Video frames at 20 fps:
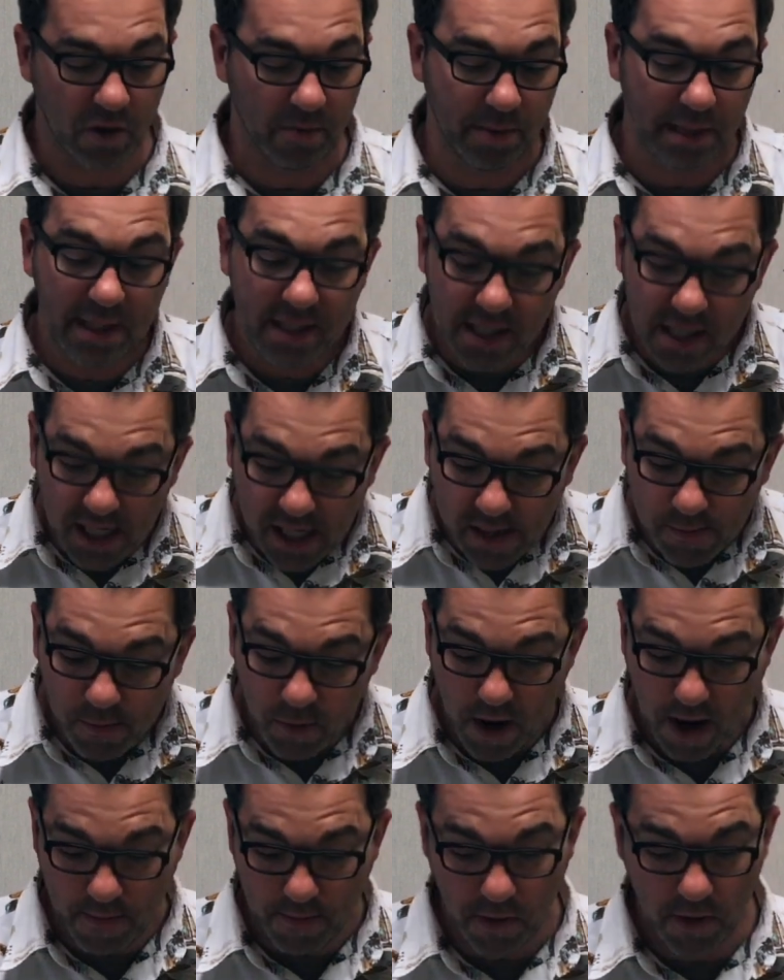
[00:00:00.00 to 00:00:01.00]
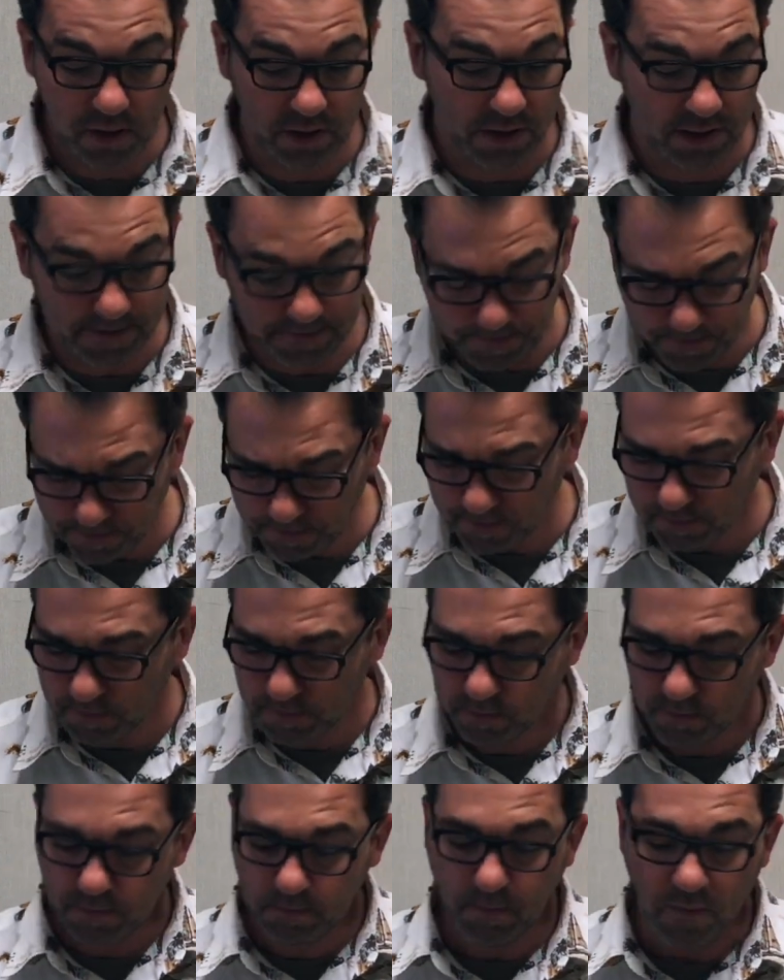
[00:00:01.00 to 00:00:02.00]
Be the upright person.
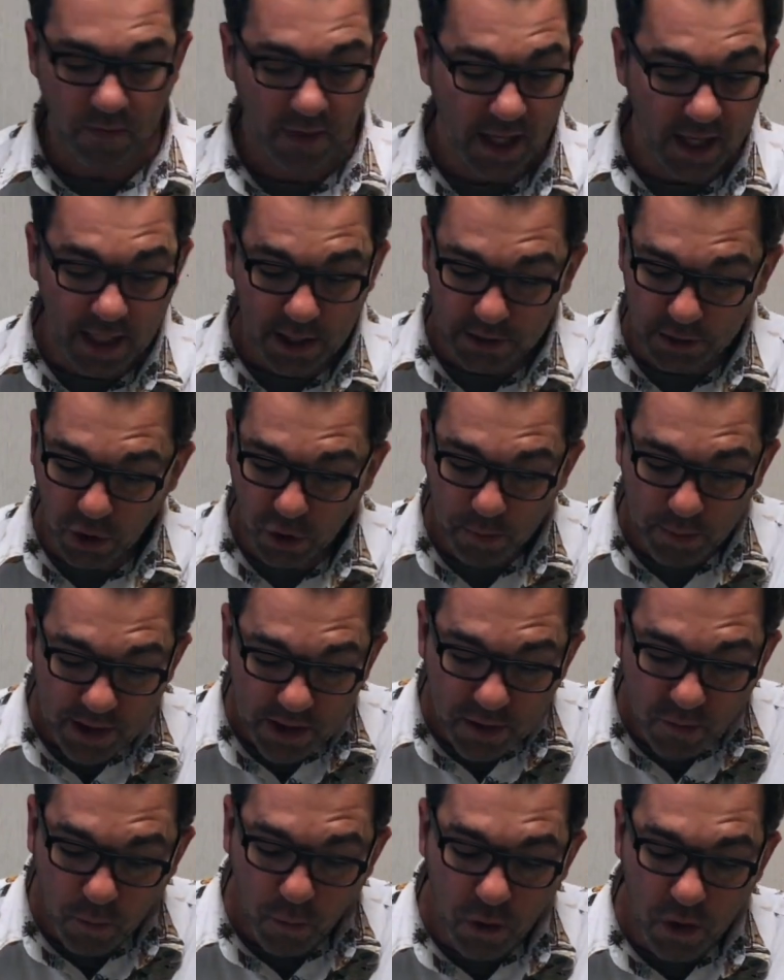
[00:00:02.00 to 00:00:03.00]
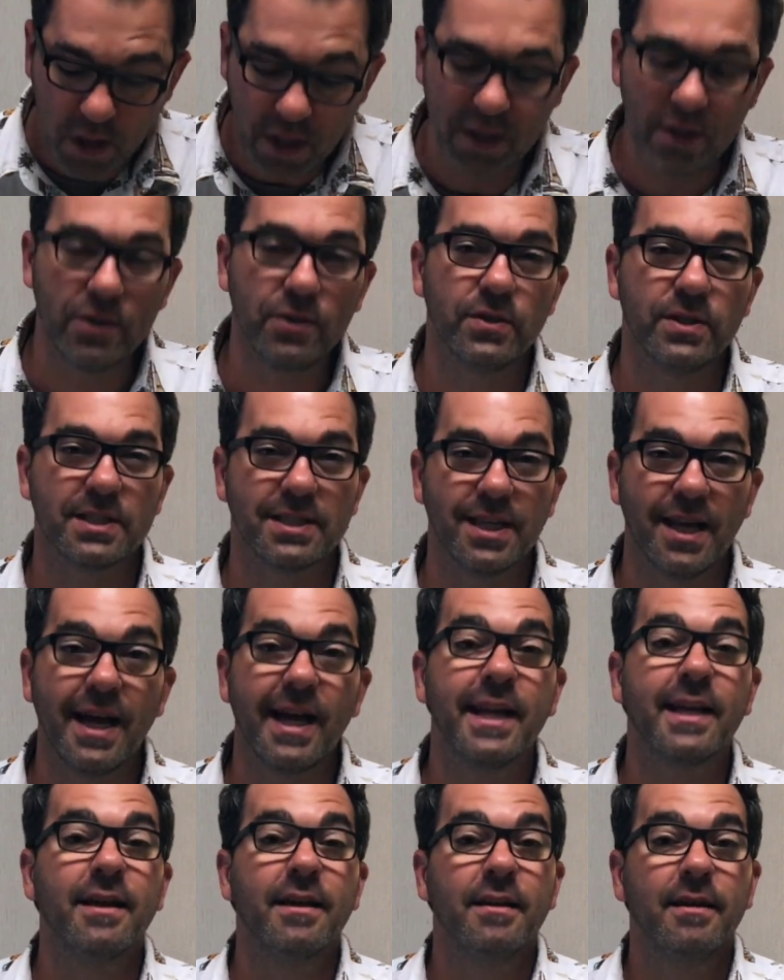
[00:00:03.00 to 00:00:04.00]
Don't be the one who is
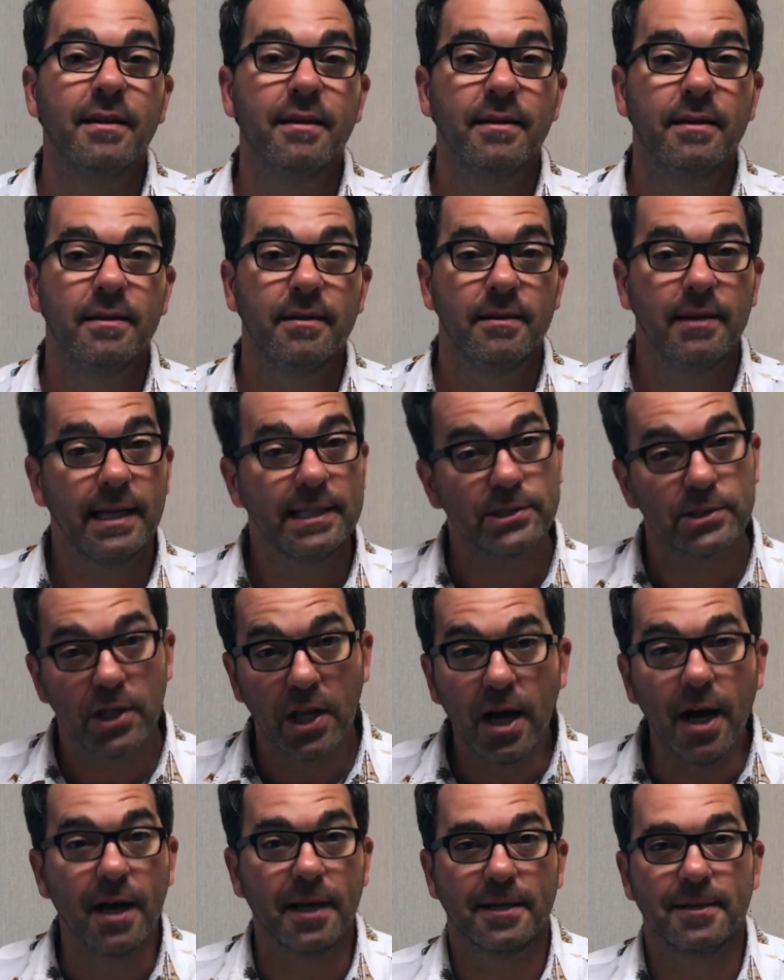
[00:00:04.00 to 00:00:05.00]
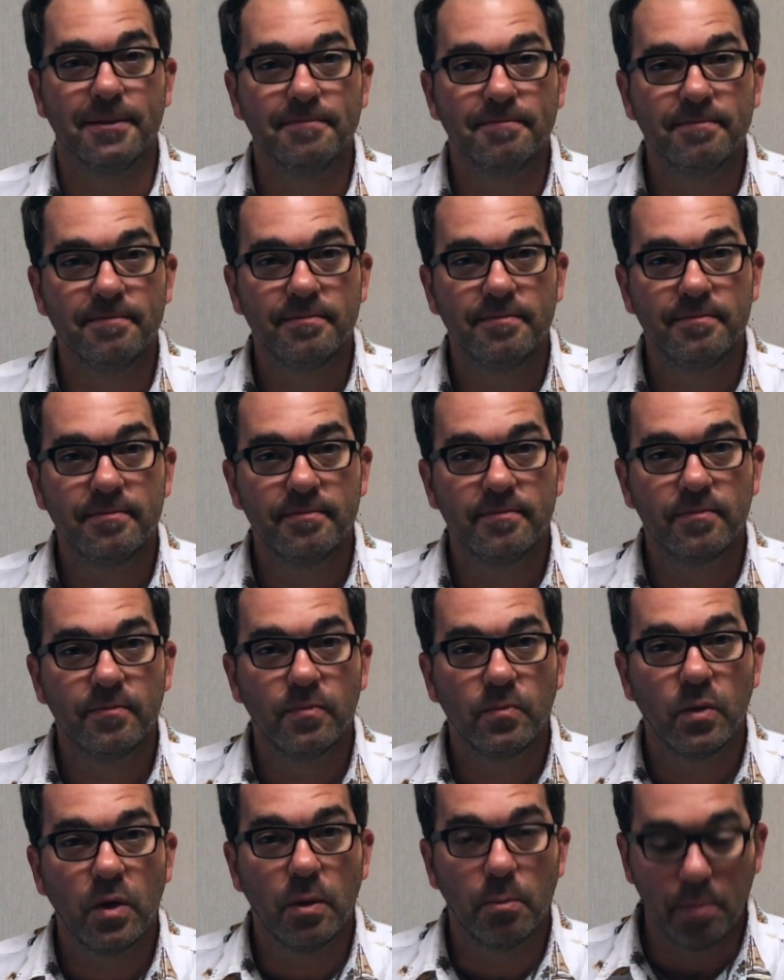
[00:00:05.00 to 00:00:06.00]
like a slug.
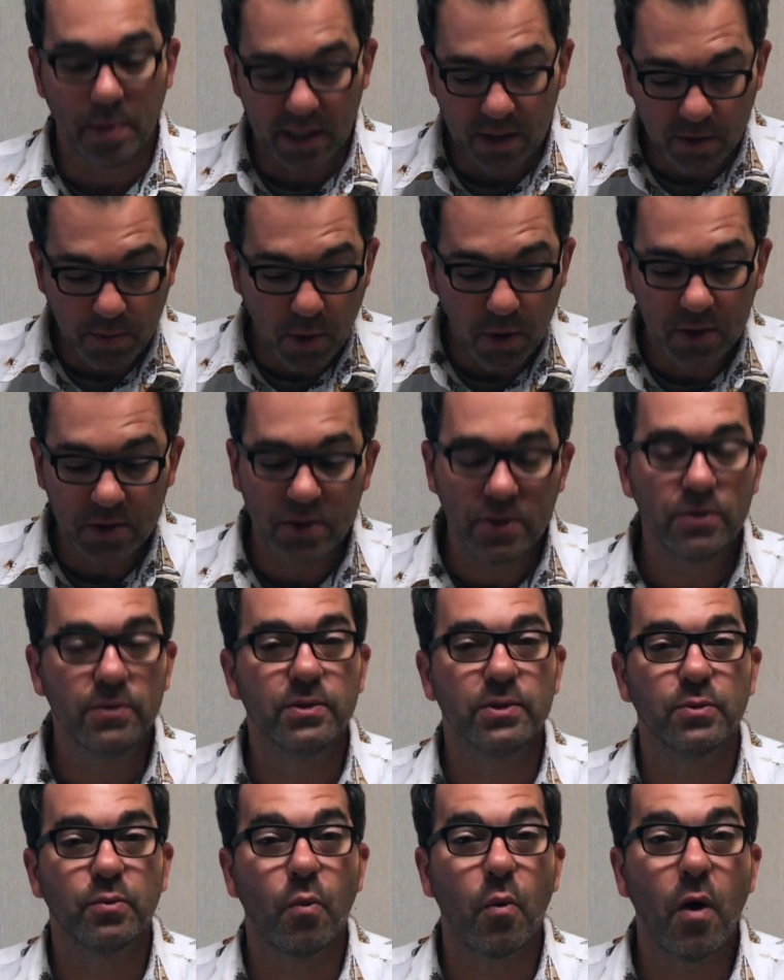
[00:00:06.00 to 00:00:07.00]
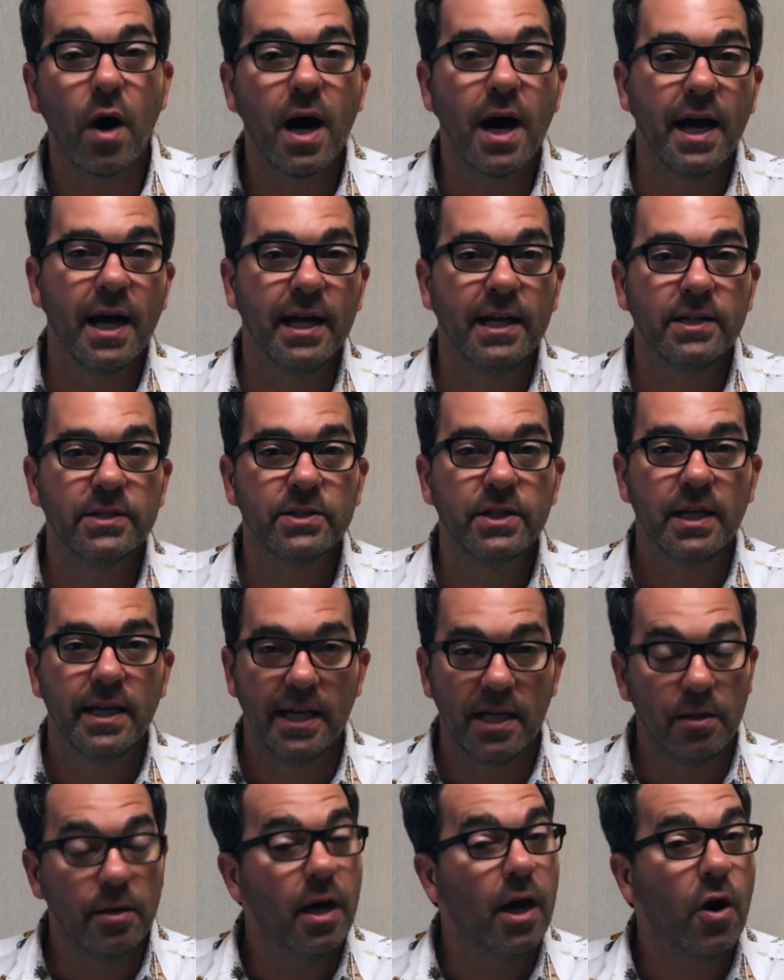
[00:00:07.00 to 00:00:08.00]
Be the person who is wise
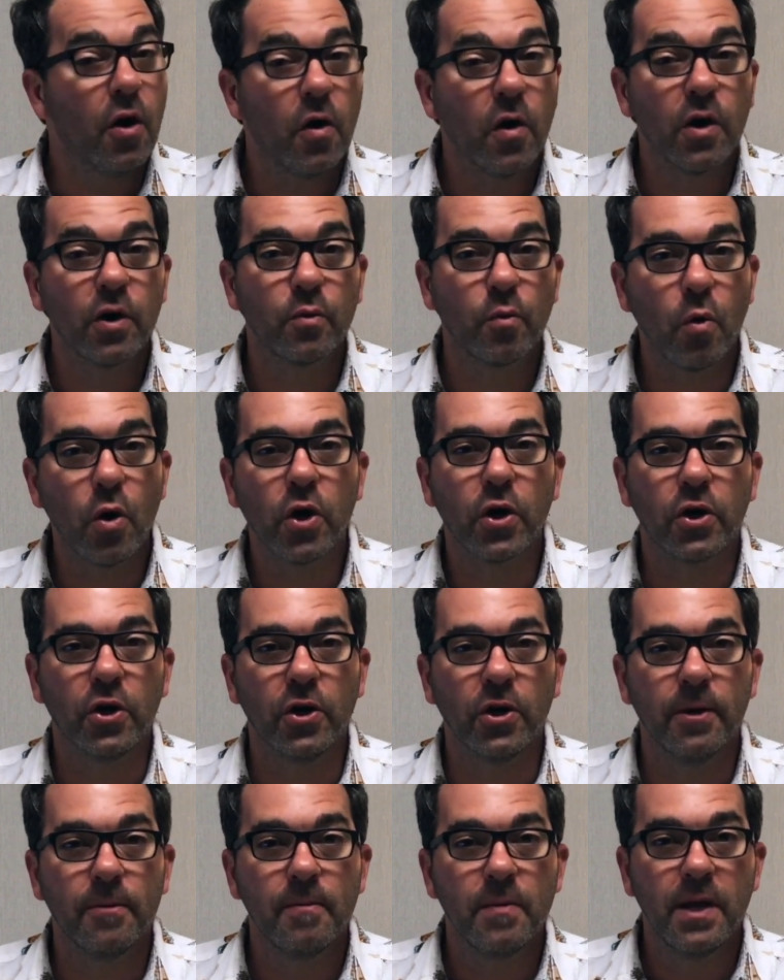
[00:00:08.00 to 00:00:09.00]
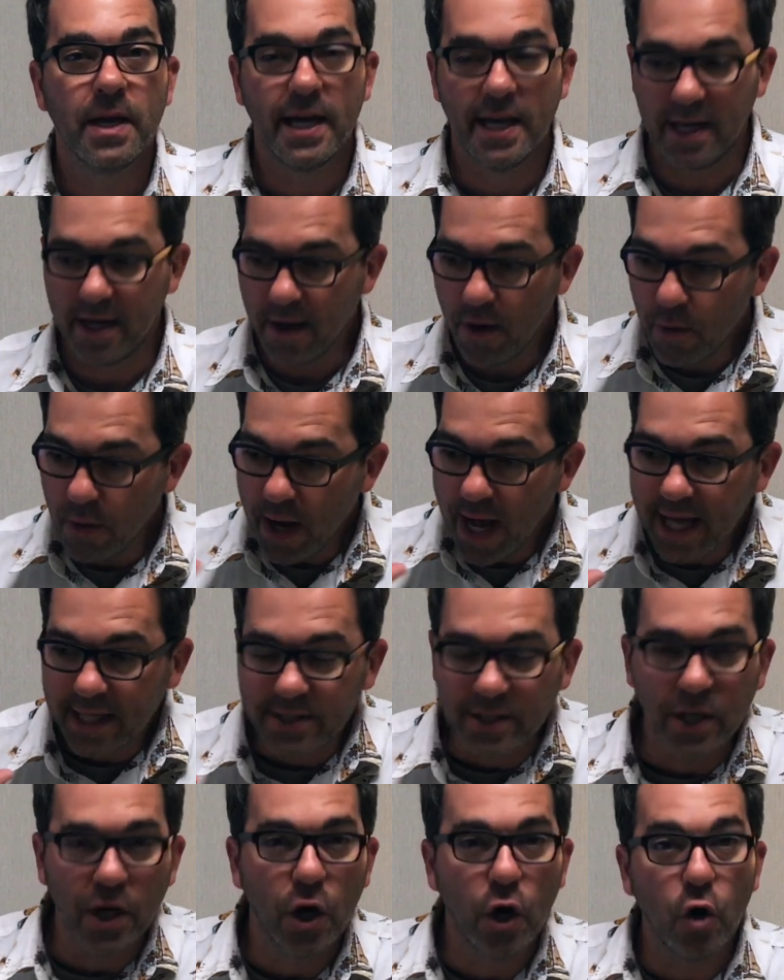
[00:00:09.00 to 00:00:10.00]
and a hard worker and who has
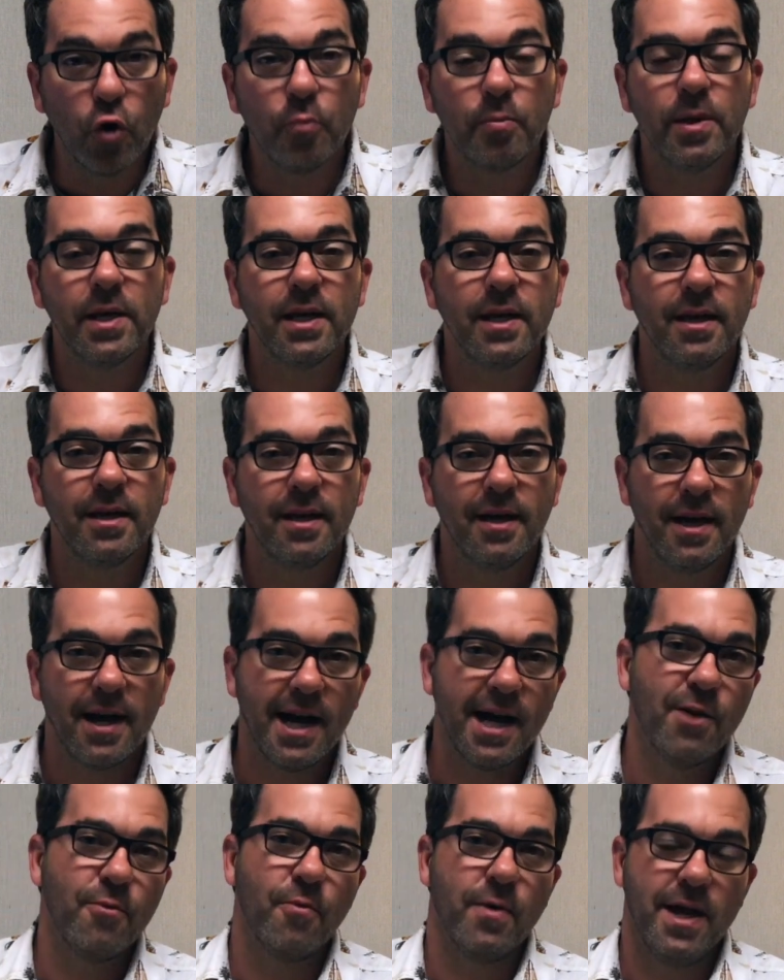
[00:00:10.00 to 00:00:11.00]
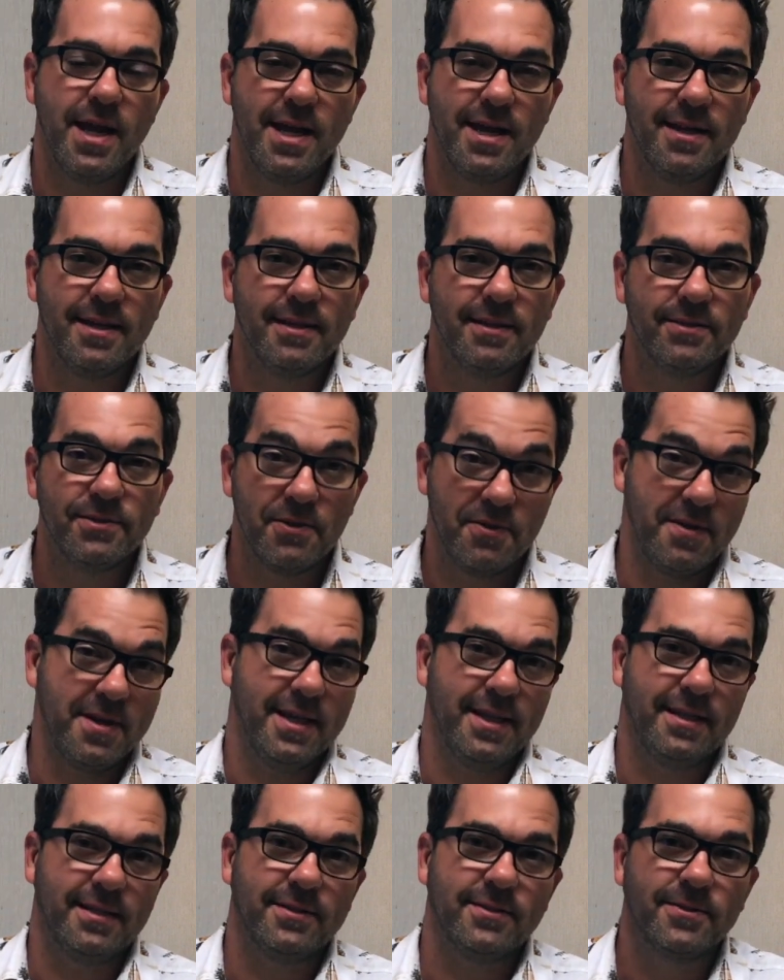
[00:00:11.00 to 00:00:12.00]
an open highway to
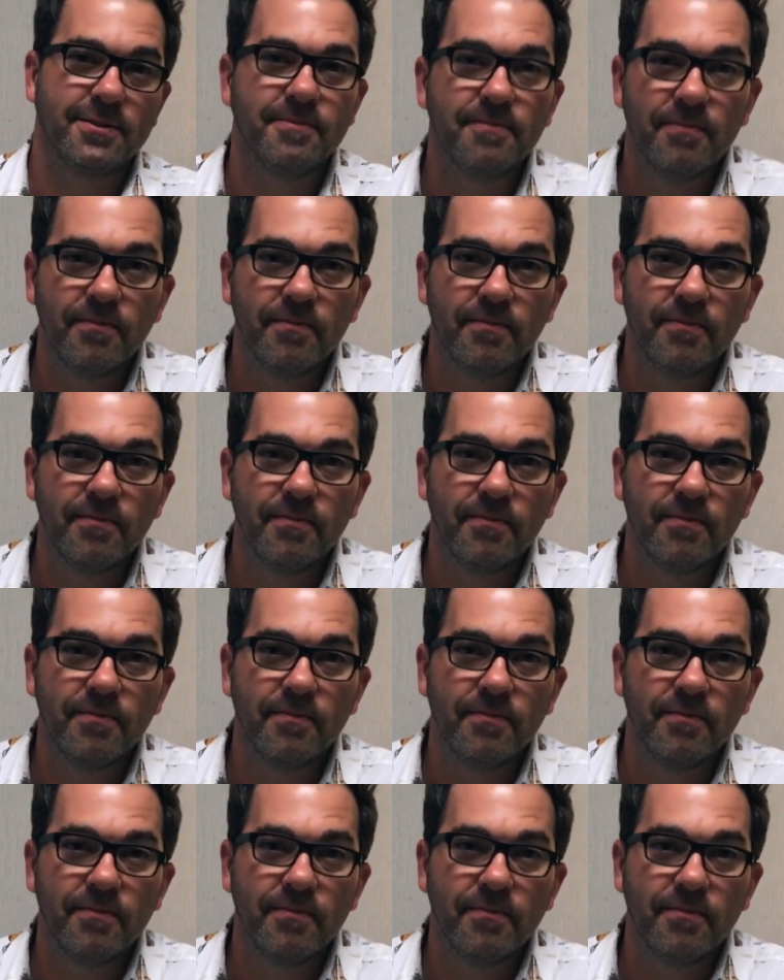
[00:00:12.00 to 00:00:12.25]
things.